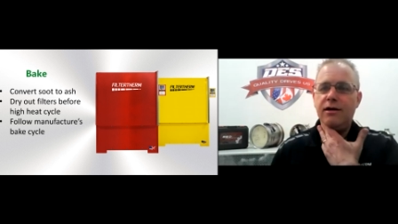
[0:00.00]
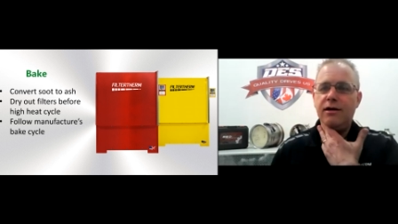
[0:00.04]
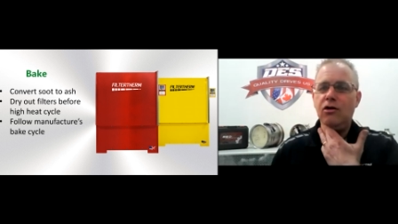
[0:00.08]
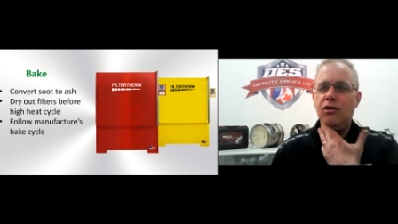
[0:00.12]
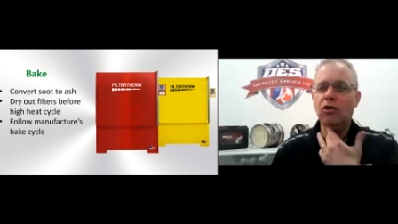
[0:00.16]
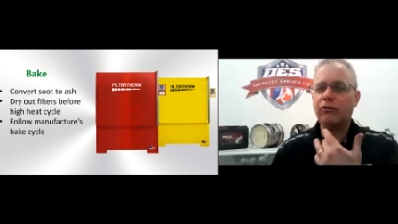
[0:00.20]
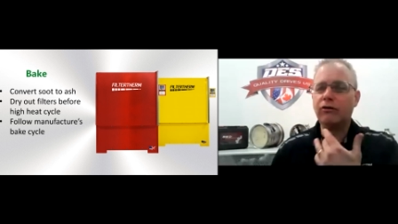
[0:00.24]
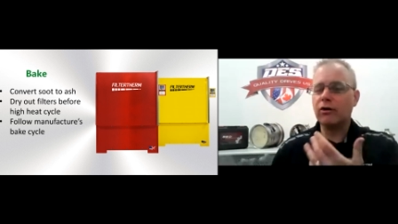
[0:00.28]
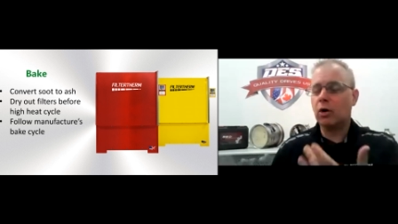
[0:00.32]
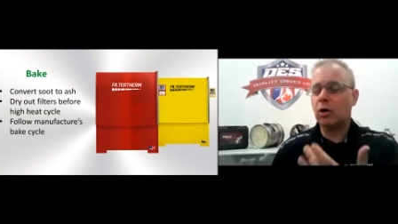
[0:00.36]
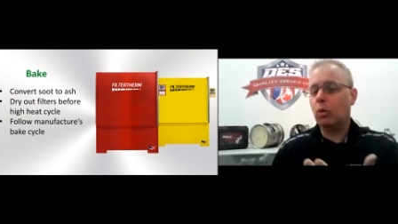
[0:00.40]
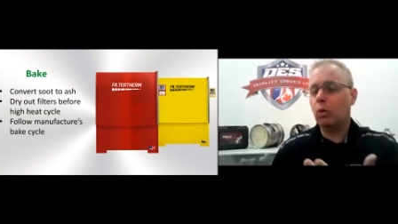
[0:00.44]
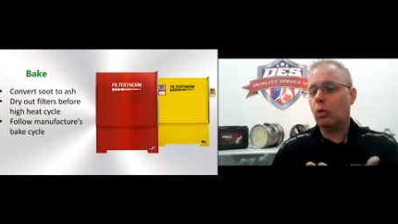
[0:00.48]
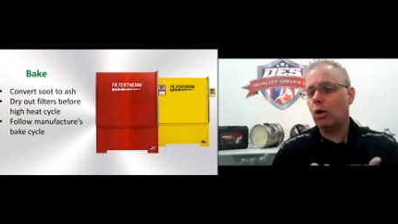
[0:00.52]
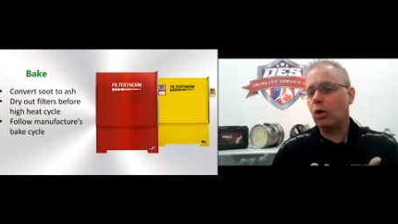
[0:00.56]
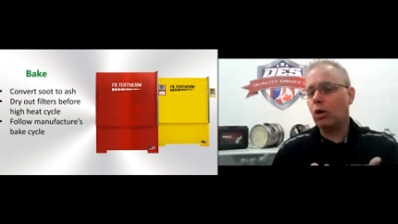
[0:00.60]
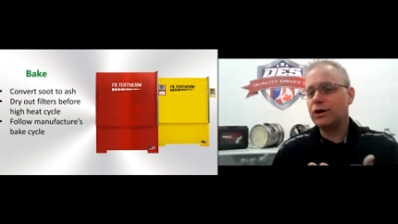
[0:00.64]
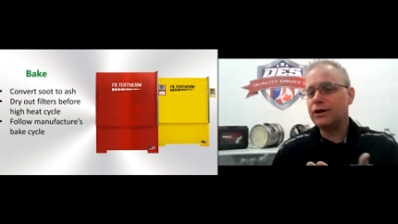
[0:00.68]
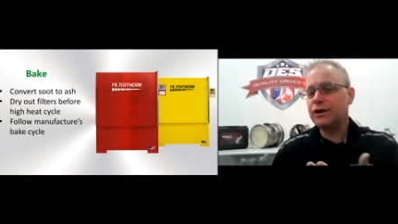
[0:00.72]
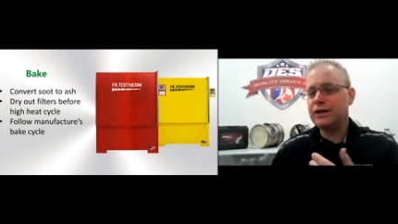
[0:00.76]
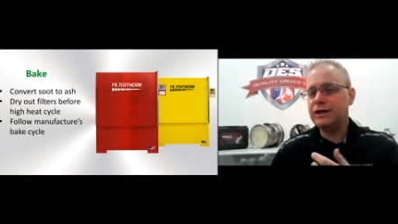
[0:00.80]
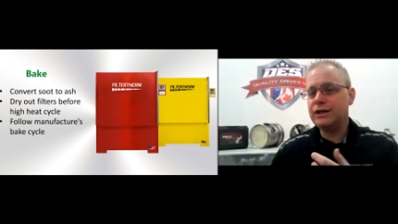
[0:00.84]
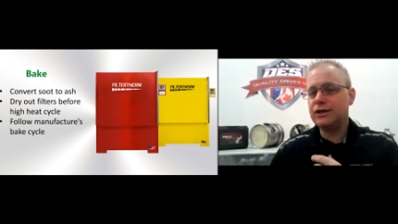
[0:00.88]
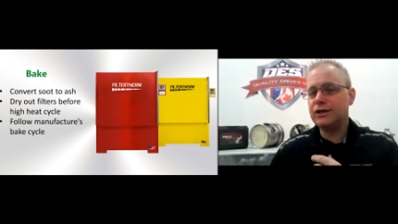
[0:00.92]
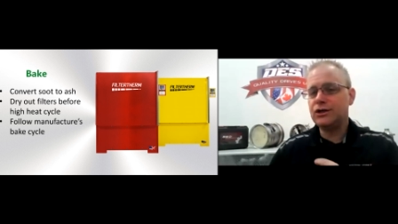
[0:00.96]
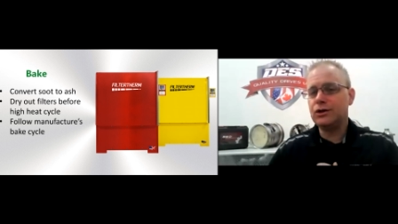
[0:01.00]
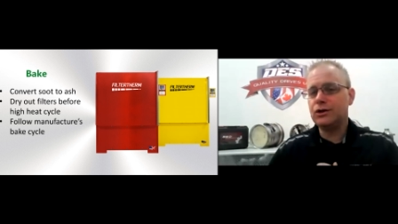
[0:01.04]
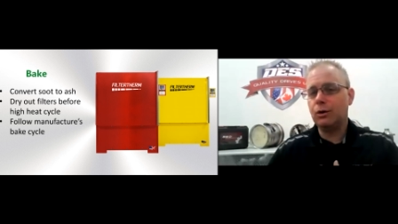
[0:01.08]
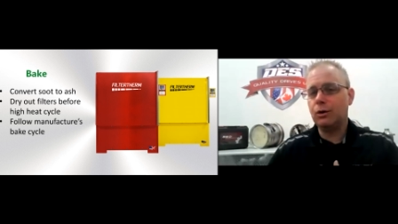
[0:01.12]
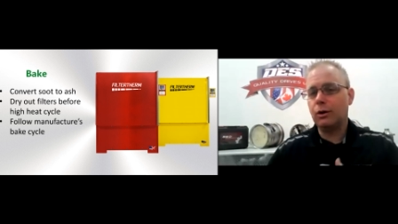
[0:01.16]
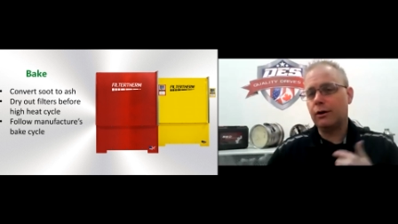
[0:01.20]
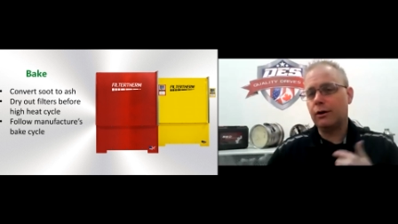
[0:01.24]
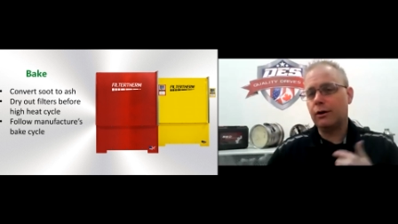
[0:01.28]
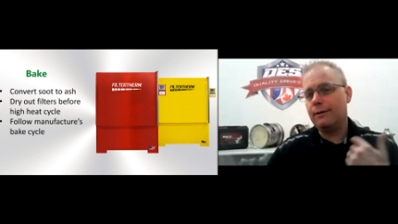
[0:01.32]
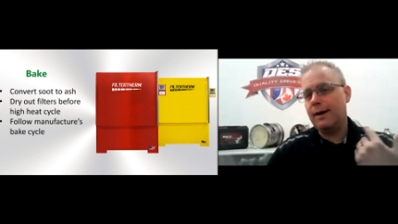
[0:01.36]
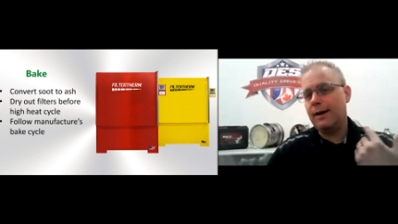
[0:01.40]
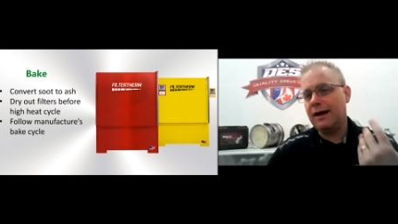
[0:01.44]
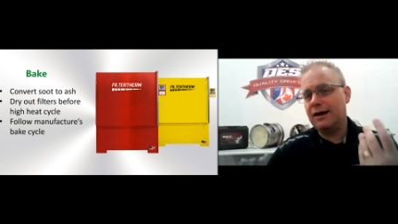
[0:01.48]
over a warranty issue, or
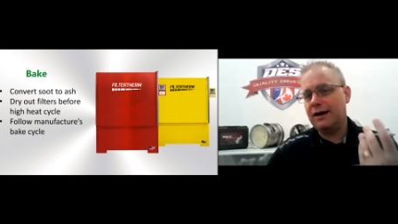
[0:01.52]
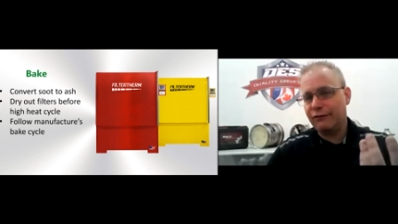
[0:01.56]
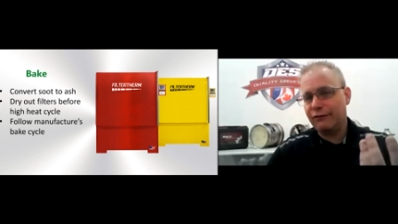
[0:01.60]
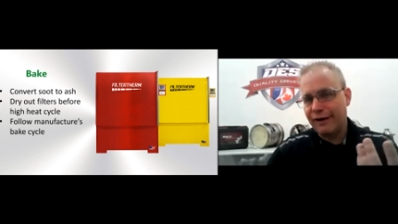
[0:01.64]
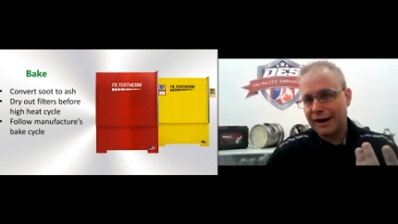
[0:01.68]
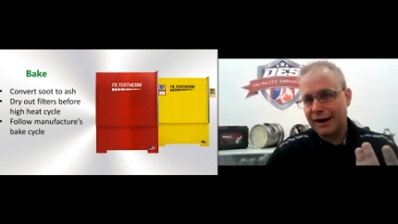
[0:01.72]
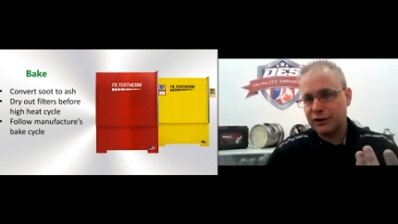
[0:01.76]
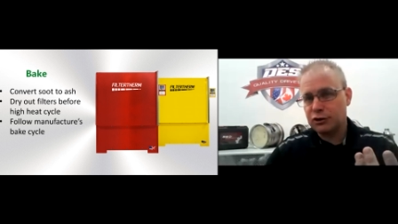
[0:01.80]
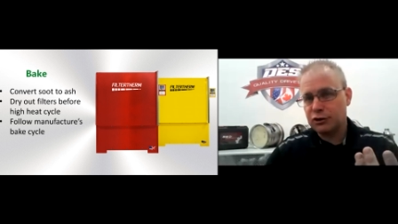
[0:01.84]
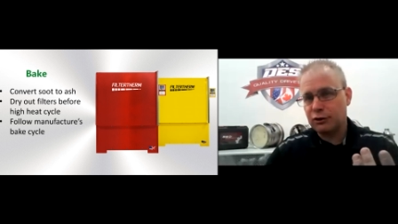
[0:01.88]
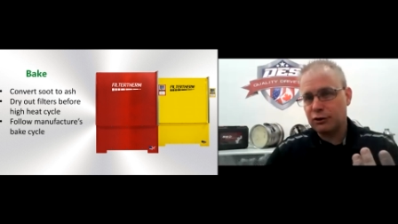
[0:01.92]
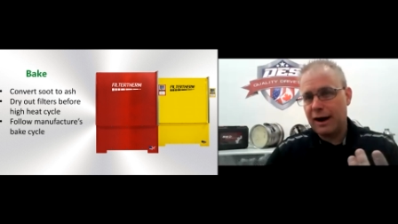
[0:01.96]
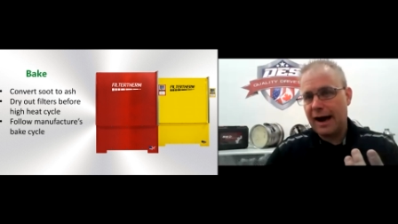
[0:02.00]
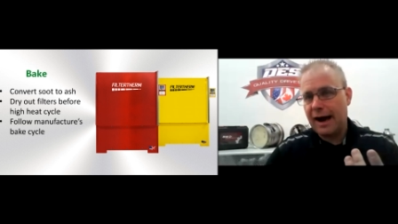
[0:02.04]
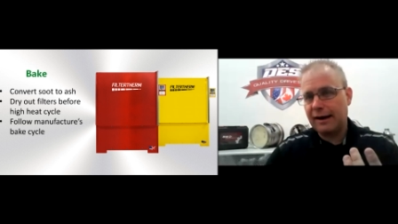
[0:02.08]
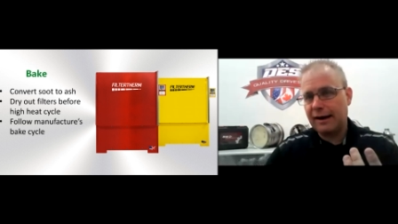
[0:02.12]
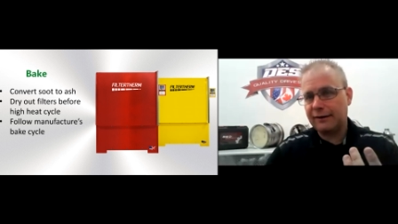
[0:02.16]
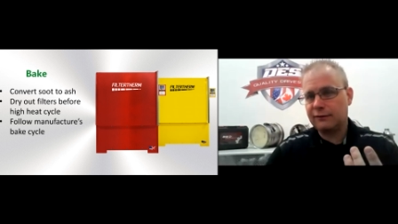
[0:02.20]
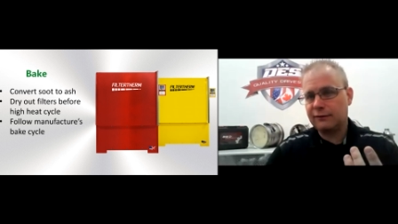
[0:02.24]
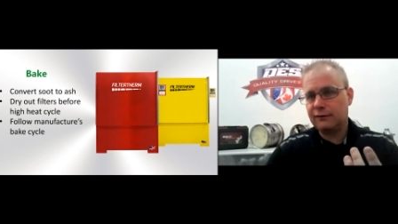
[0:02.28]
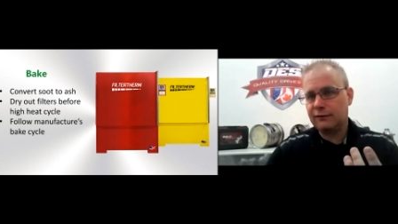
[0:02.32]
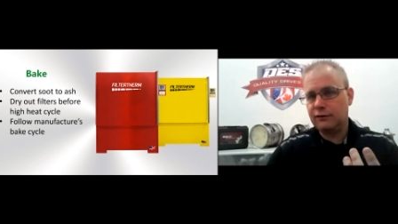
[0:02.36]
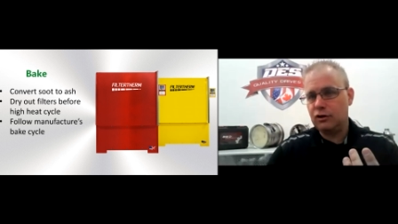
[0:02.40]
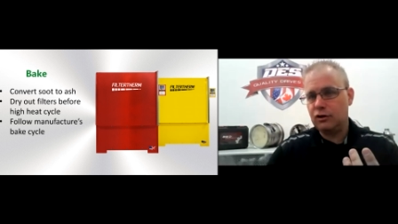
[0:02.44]
a manufacturer asks